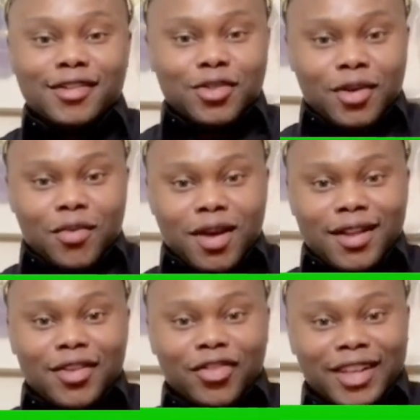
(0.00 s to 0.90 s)
You're doing
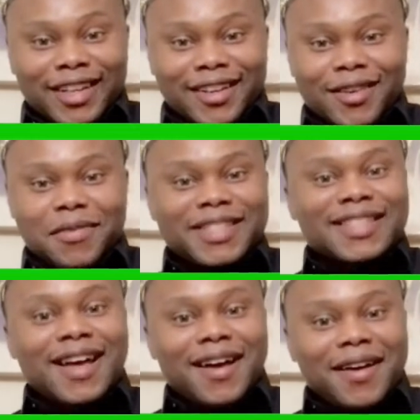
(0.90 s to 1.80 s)
well. You're feeling good. What's
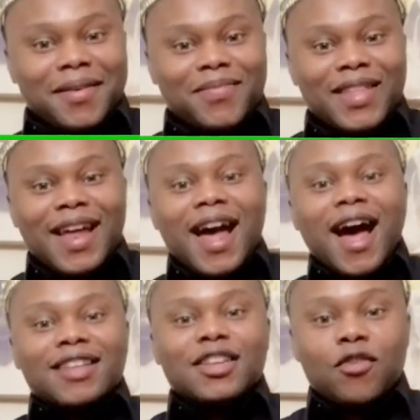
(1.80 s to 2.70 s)
up?
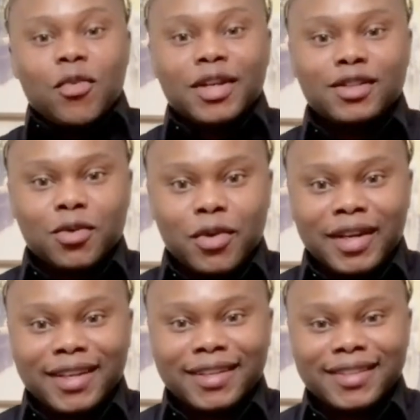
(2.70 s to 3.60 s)
How's everyone
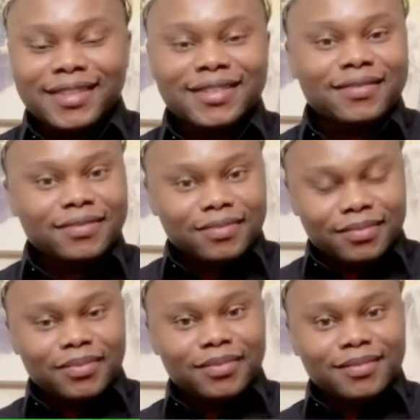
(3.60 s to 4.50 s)
doing?
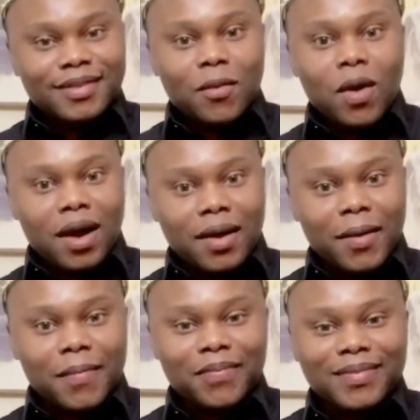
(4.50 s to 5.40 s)

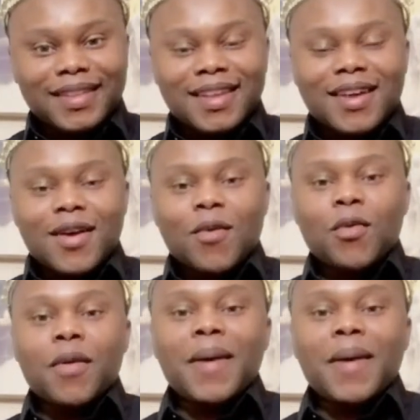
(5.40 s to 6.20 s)
Welcome. We're